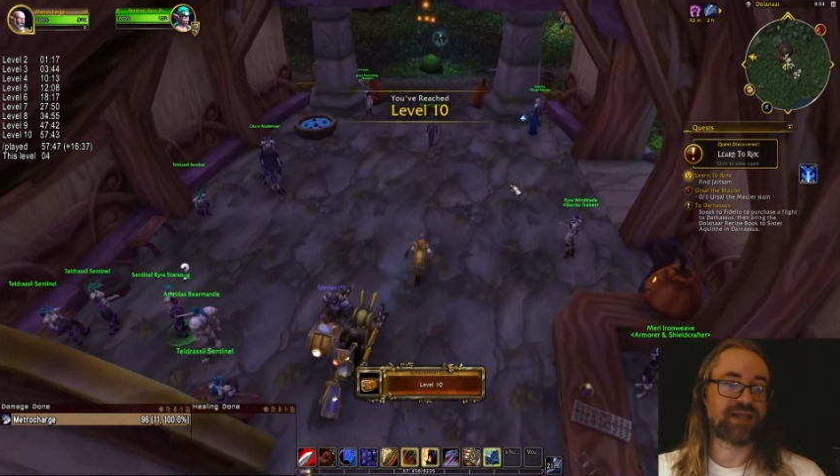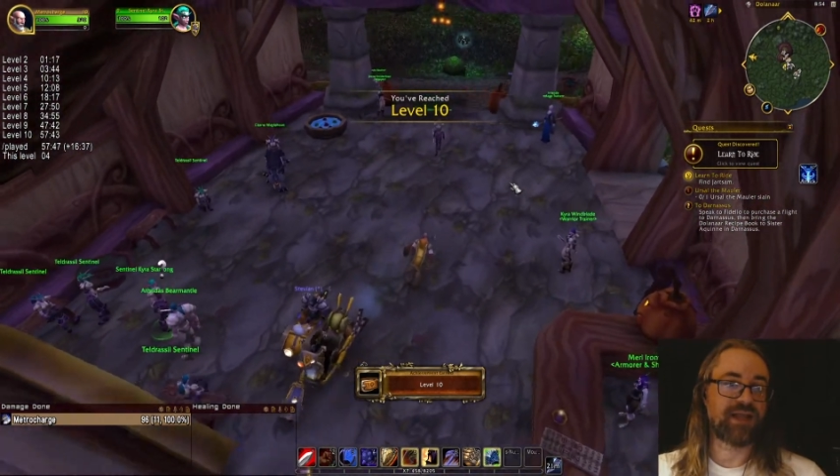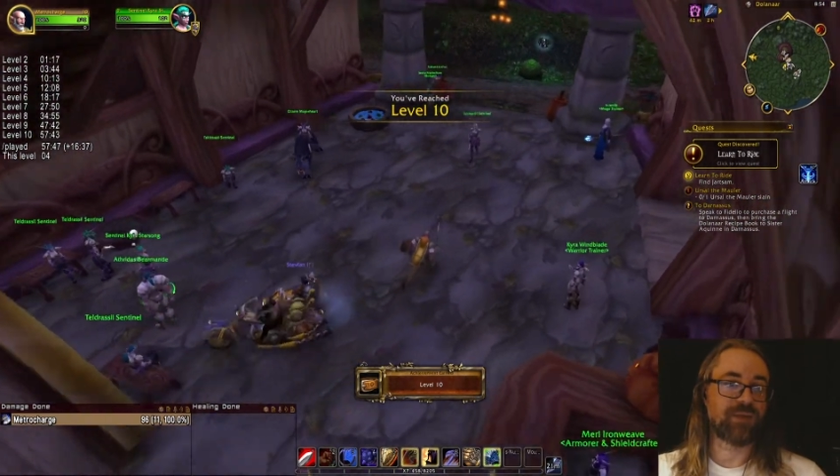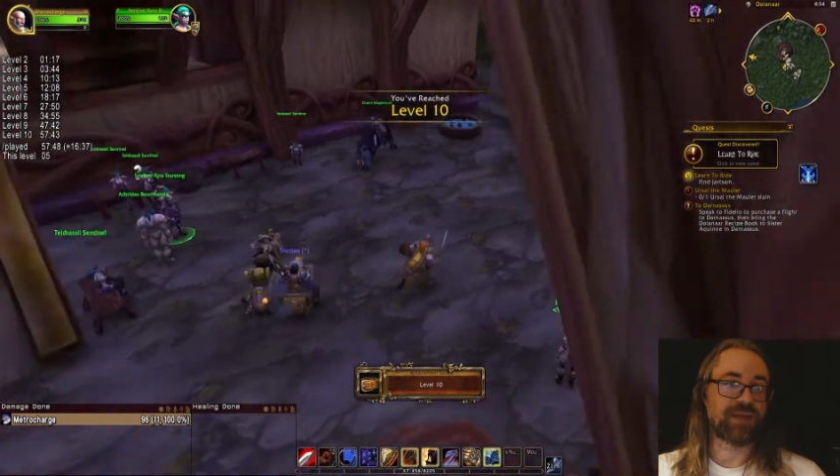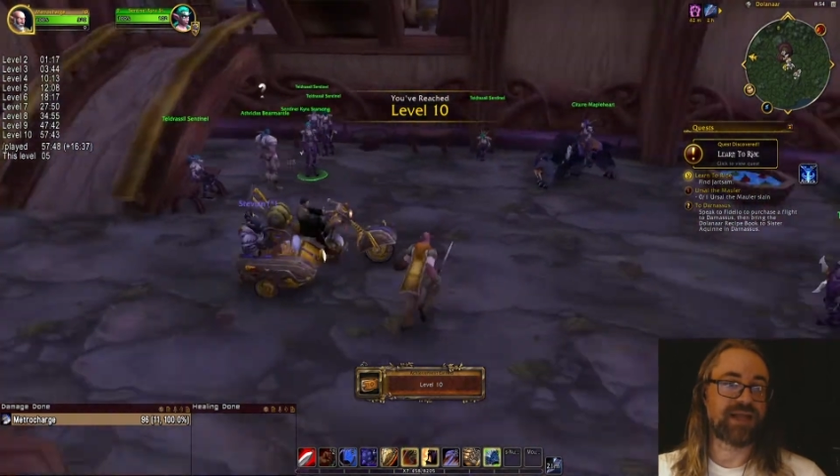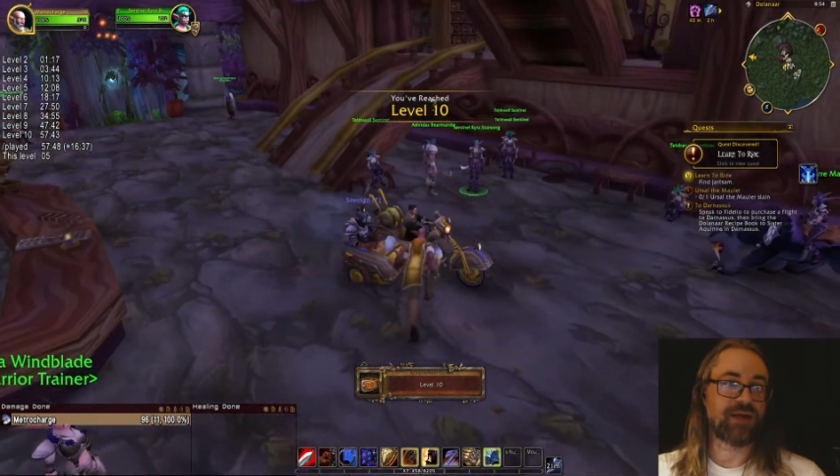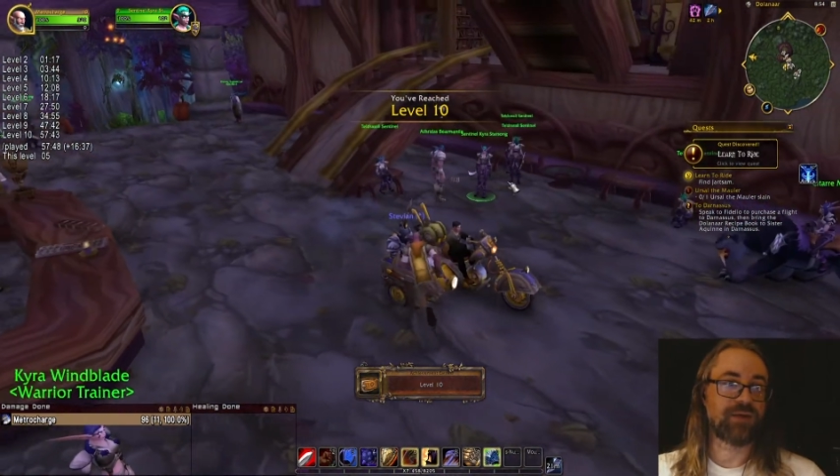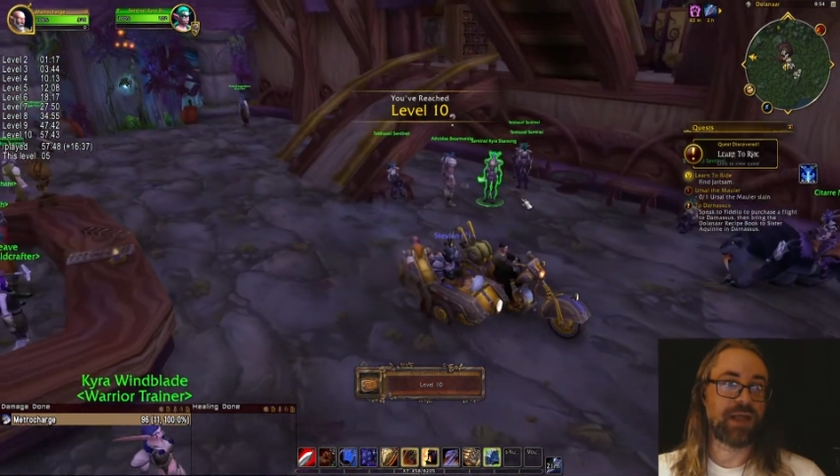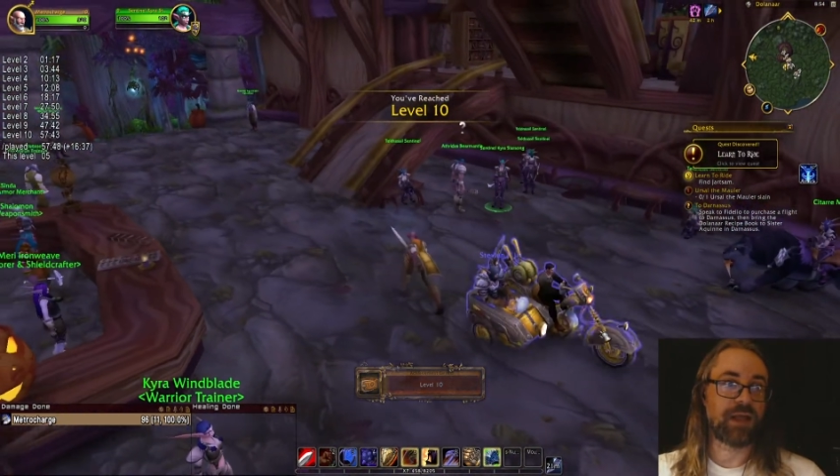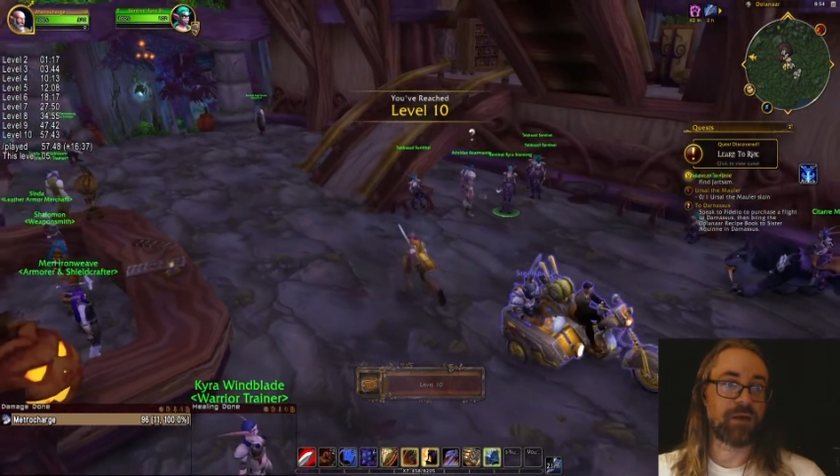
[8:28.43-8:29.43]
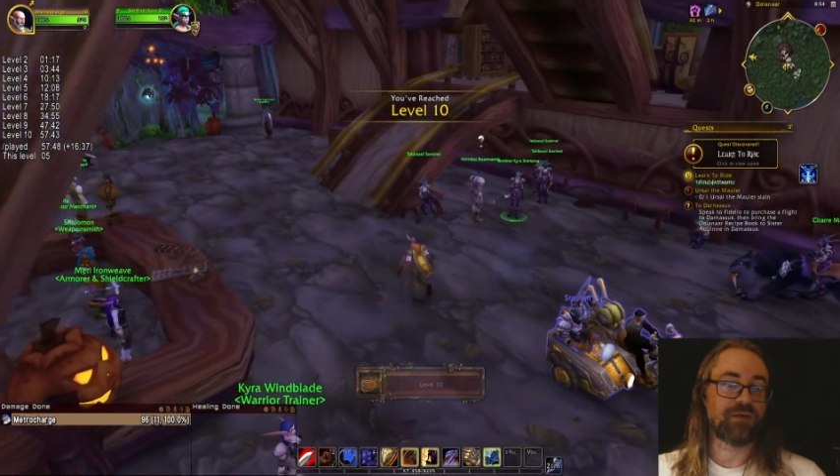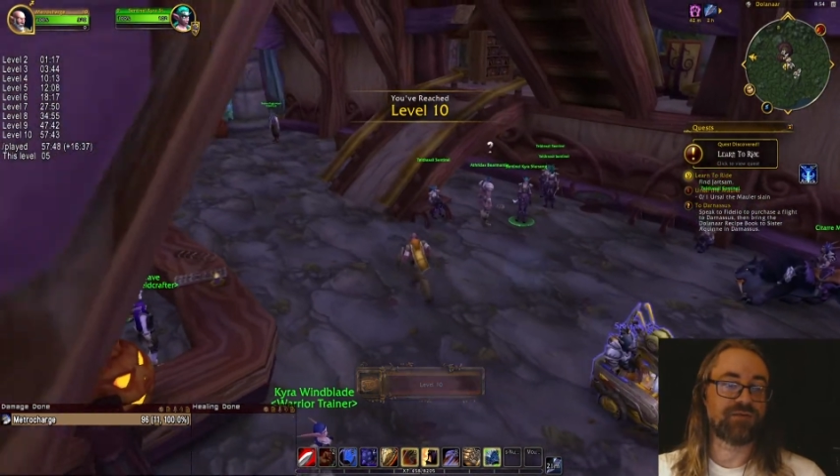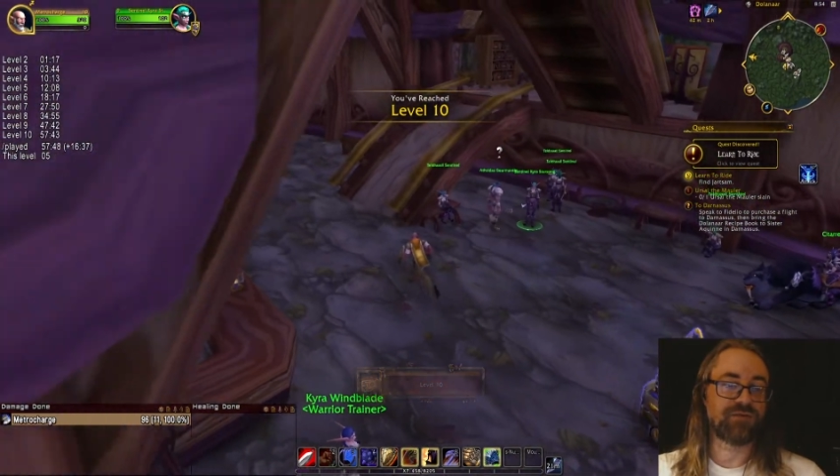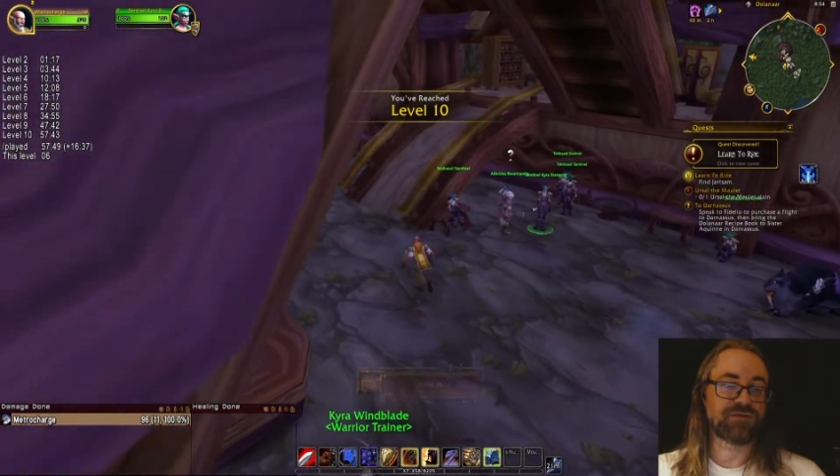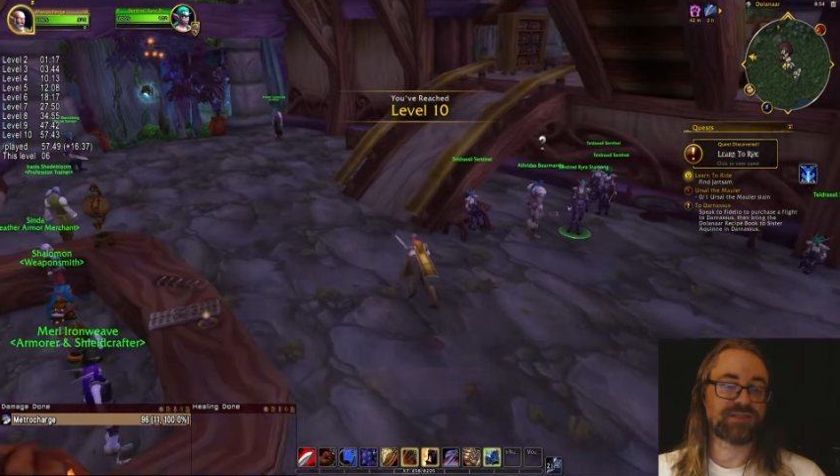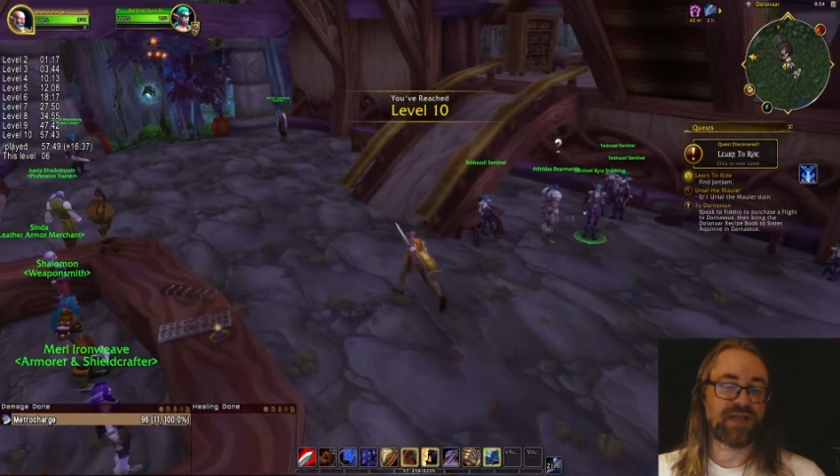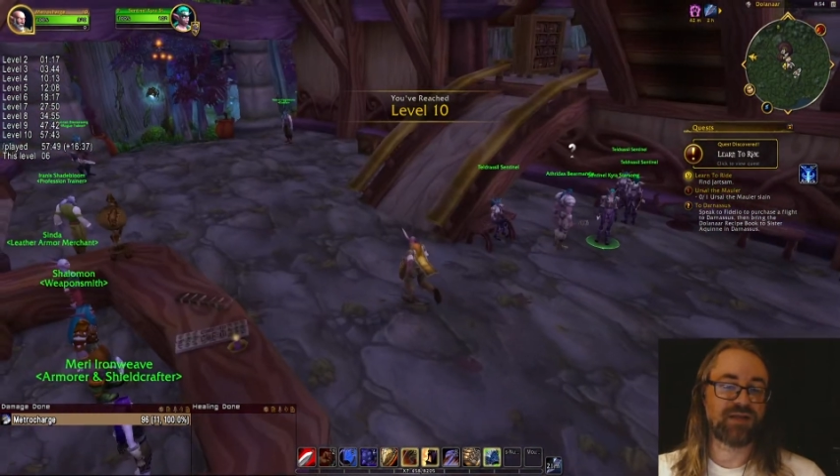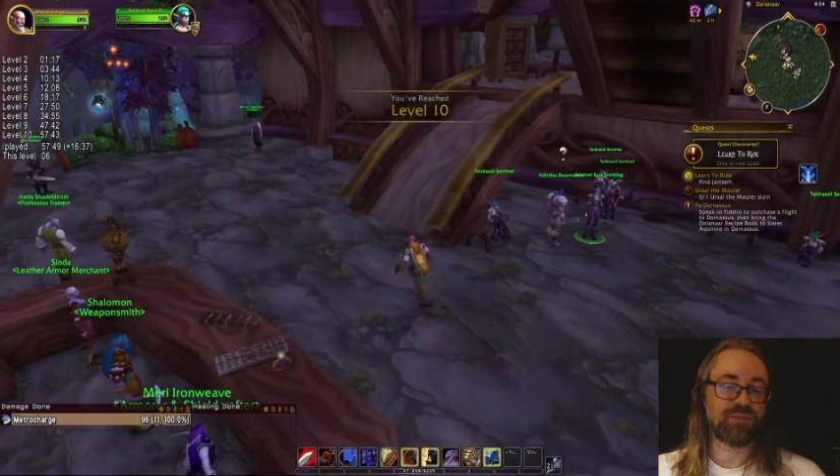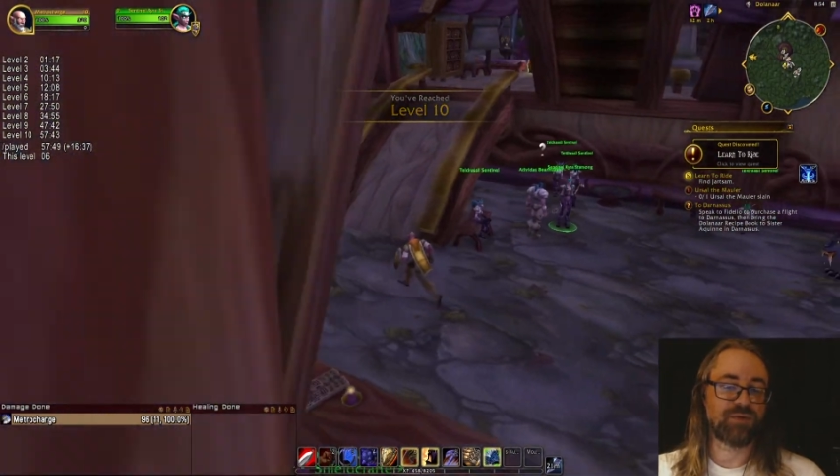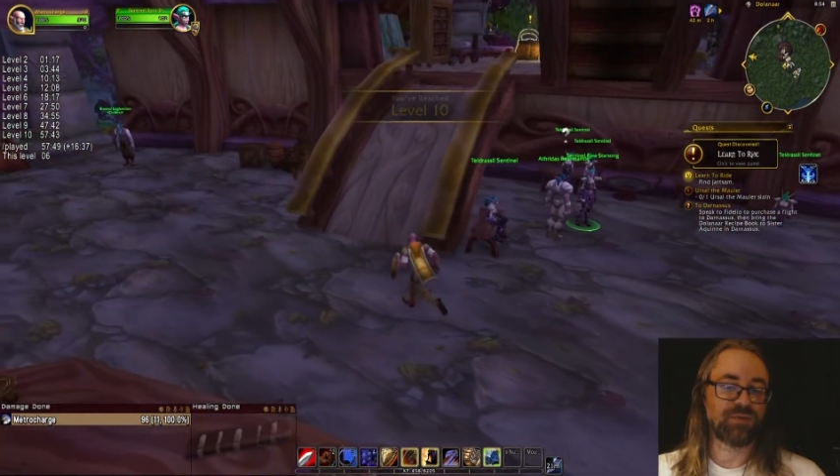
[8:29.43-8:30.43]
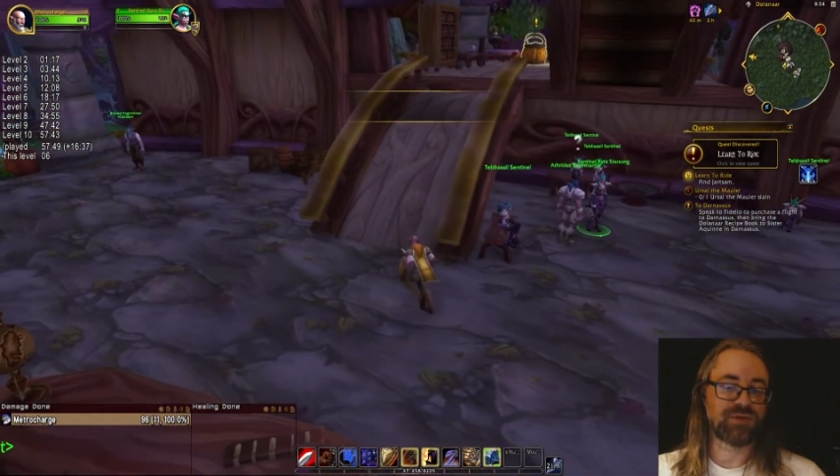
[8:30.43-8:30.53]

and we now get our first talent point,